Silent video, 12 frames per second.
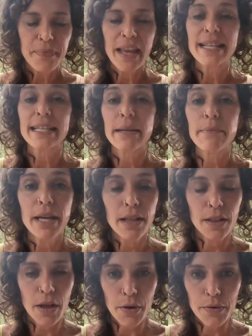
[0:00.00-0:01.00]
It's going to be
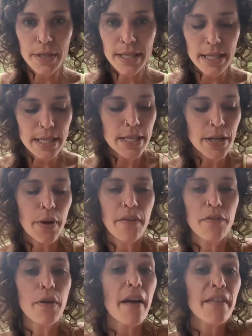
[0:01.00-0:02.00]
closed. So
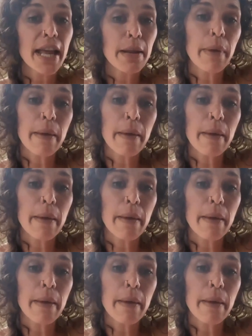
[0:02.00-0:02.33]
if you haven't had a